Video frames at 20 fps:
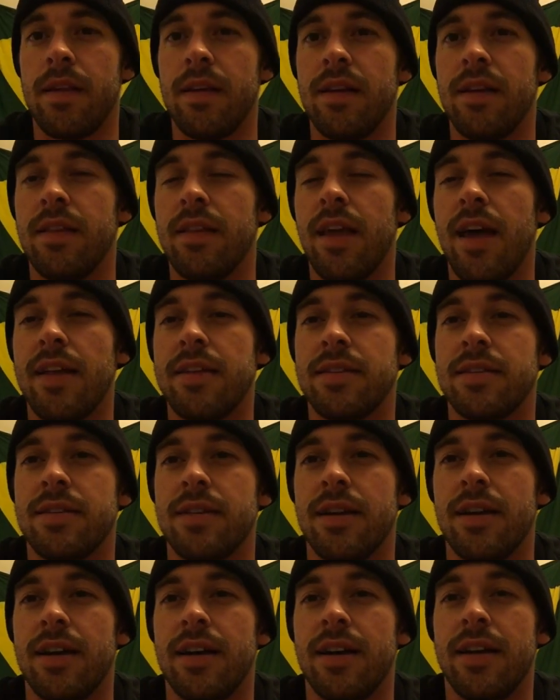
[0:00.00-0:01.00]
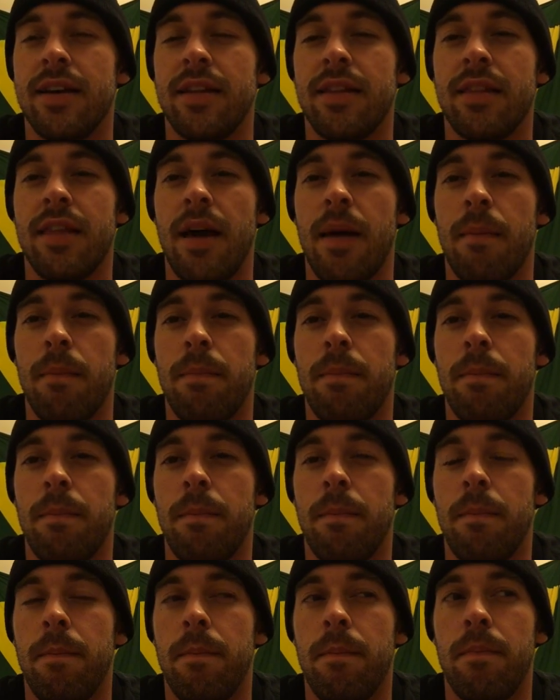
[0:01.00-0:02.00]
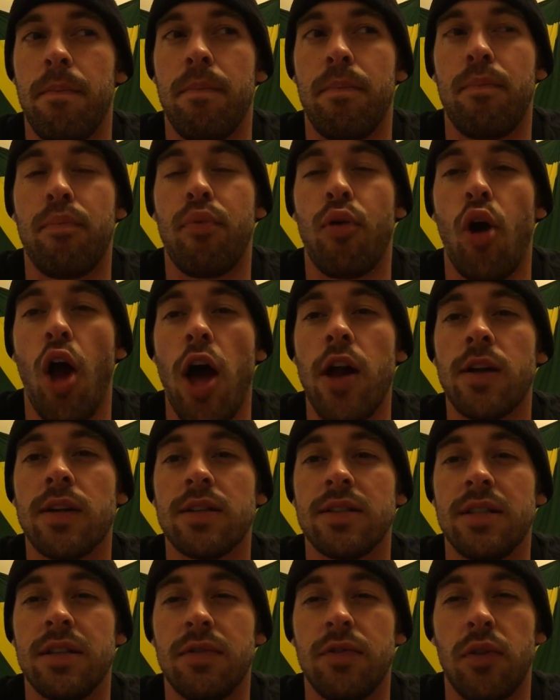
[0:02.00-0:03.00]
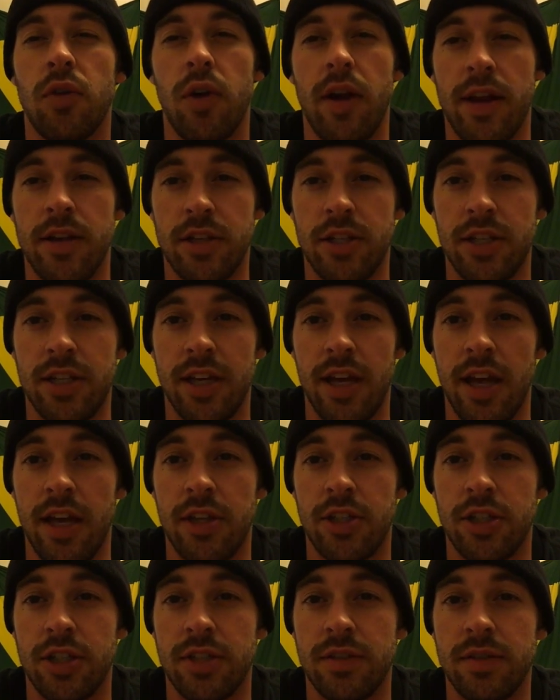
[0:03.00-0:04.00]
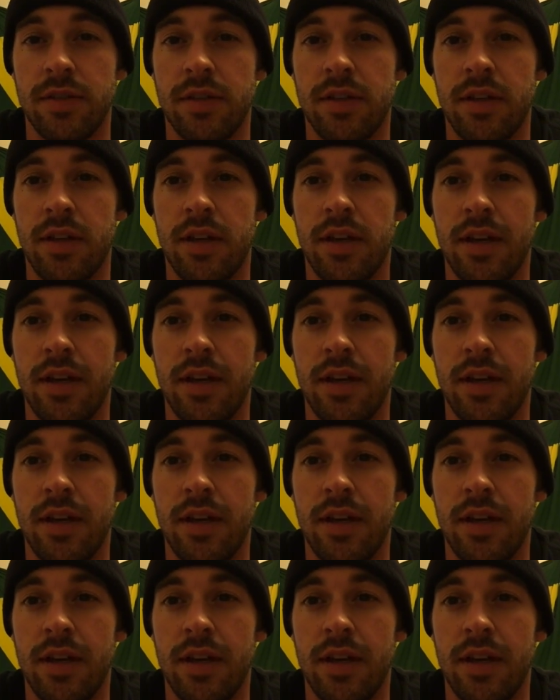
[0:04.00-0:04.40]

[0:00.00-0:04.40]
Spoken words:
and that's that product differentiation